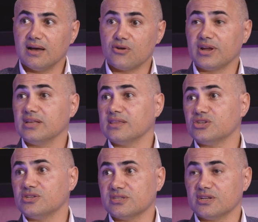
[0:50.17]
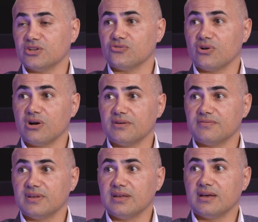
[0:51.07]
Regulations are going to drive
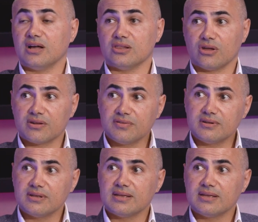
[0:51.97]
a lot of it.